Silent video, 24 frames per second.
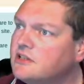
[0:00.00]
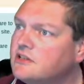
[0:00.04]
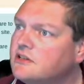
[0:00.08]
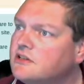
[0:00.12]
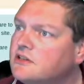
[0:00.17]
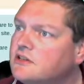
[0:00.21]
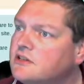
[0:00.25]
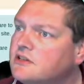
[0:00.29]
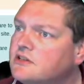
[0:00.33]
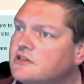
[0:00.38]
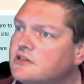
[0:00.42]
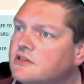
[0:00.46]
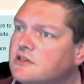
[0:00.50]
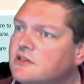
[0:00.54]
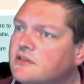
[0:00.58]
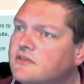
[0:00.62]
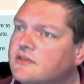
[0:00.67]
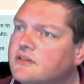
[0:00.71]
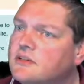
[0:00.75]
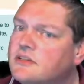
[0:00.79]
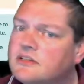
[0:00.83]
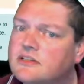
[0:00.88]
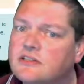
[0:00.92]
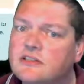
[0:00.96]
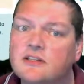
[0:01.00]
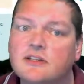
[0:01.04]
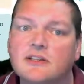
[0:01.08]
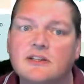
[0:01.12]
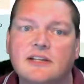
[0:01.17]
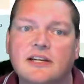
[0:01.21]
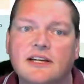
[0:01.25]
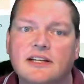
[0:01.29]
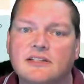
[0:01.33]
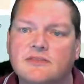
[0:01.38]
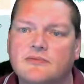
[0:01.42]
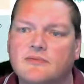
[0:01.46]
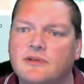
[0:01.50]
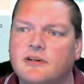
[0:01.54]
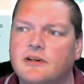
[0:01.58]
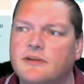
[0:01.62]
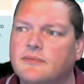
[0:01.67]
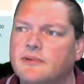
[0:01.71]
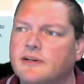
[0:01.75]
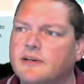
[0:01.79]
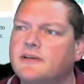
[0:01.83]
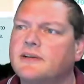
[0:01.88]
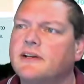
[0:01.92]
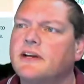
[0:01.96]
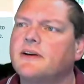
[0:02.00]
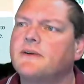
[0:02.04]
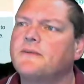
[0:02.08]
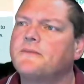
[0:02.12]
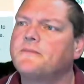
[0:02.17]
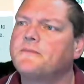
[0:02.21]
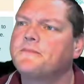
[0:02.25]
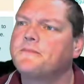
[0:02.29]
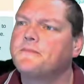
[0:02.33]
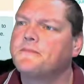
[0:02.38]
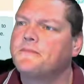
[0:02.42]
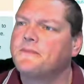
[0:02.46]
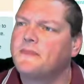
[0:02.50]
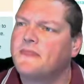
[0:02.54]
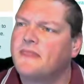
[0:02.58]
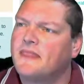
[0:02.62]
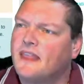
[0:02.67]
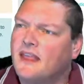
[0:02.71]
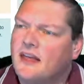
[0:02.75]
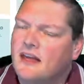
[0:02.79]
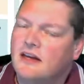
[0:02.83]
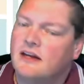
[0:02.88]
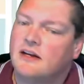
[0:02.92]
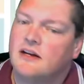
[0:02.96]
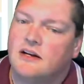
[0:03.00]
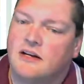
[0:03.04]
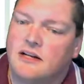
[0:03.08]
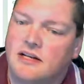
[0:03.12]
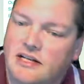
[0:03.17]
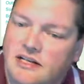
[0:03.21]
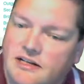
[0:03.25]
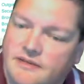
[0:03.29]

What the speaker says: the server, so that's what I want there. Okay,